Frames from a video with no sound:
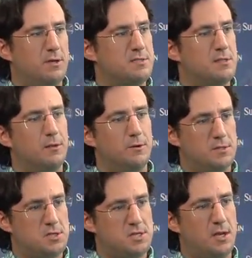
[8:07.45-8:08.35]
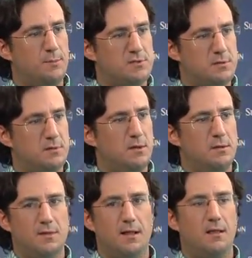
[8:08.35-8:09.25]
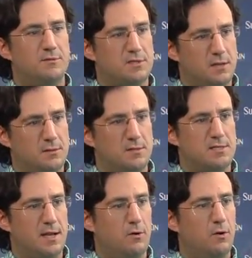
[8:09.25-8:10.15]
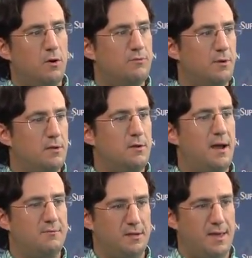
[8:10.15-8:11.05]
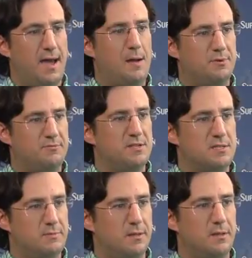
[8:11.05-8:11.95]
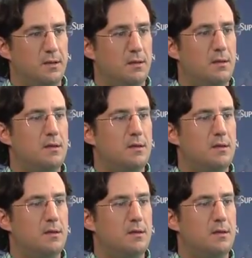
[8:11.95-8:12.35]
Once the load is shipped, that life cycle is now over, and you have a gap of visibility.